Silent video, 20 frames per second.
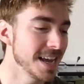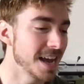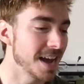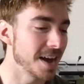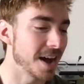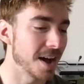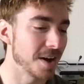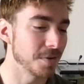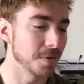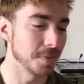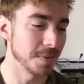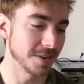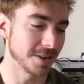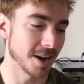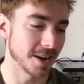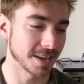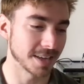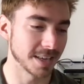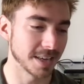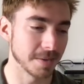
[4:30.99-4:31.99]
We'll be
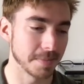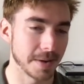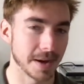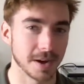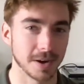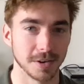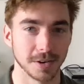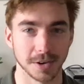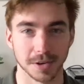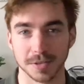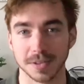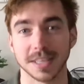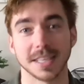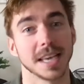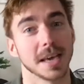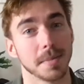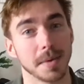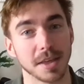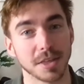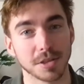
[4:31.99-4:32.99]
talking about TMA